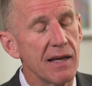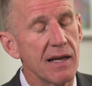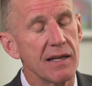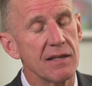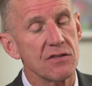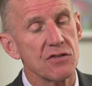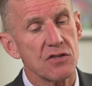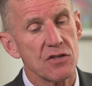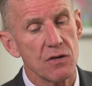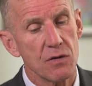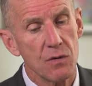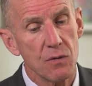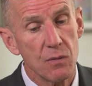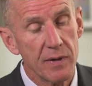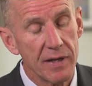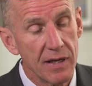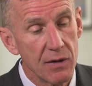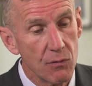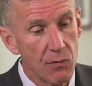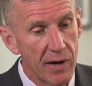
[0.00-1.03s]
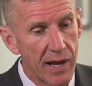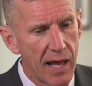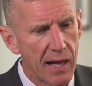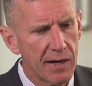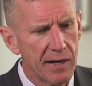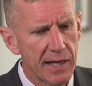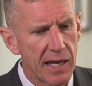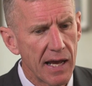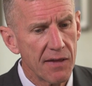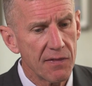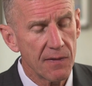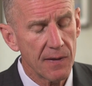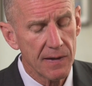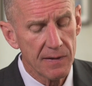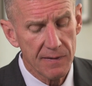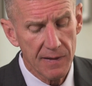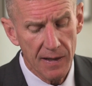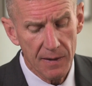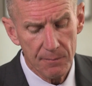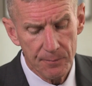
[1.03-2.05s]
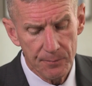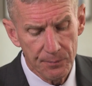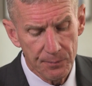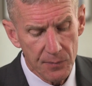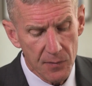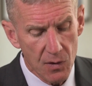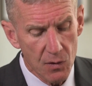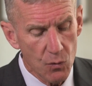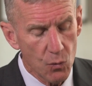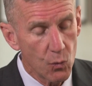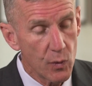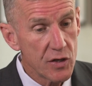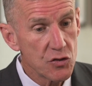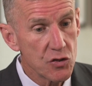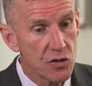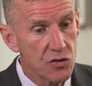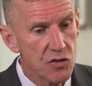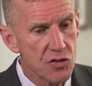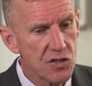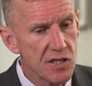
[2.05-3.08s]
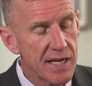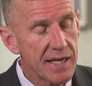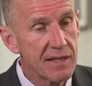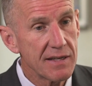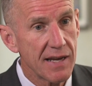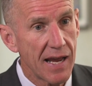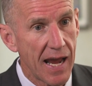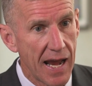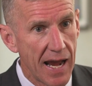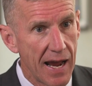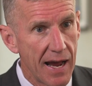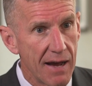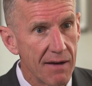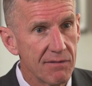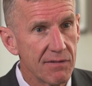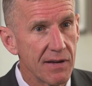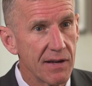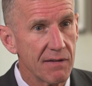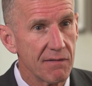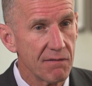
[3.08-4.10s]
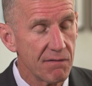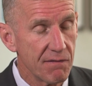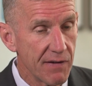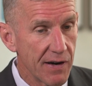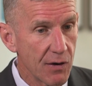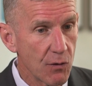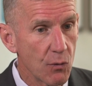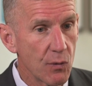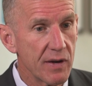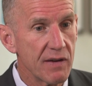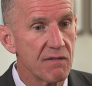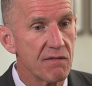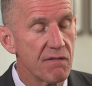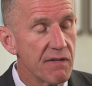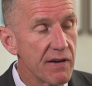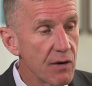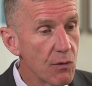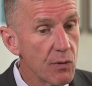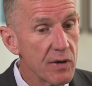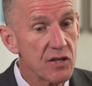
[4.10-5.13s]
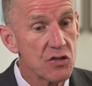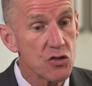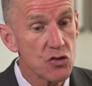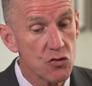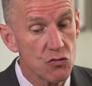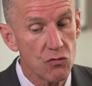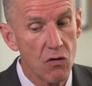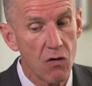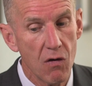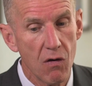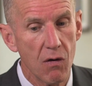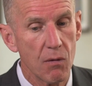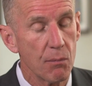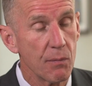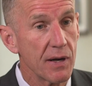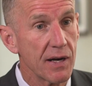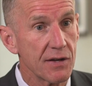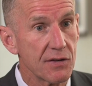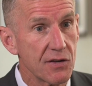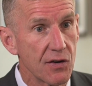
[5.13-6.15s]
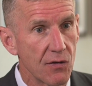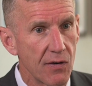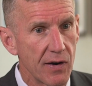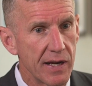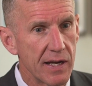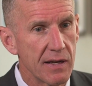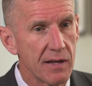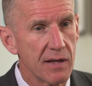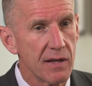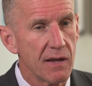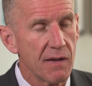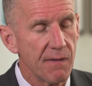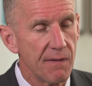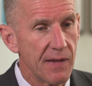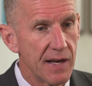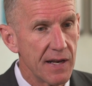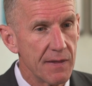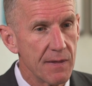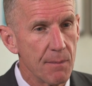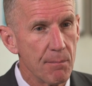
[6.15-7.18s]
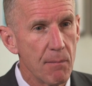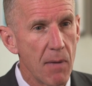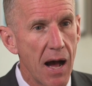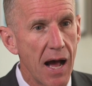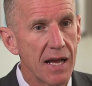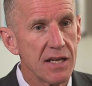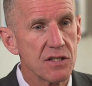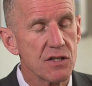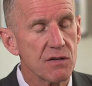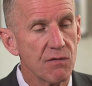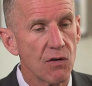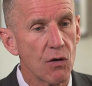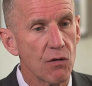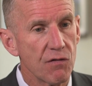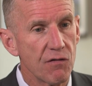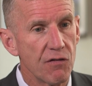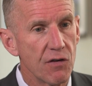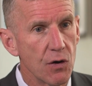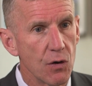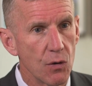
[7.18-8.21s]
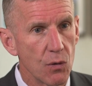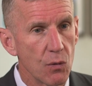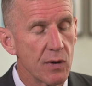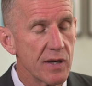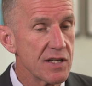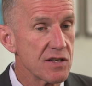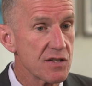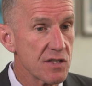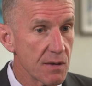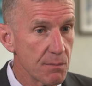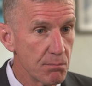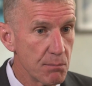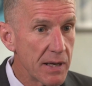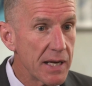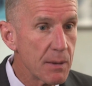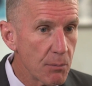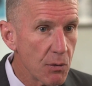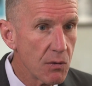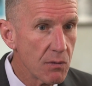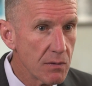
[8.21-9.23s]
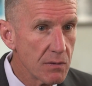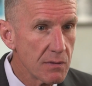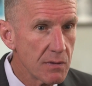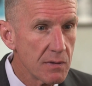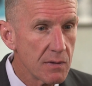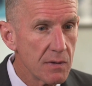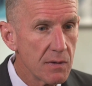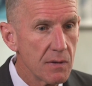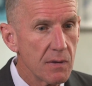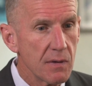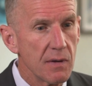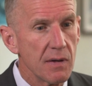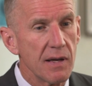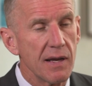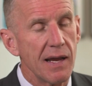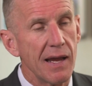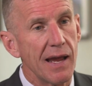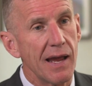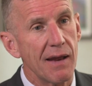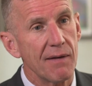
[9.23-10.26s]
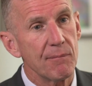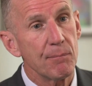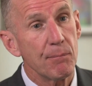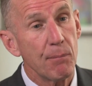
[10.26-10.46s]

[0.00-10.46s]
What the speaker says: And so, in reality, I think that we should seek to have a very, very strong military that in the minds of our foe is unbeatable. And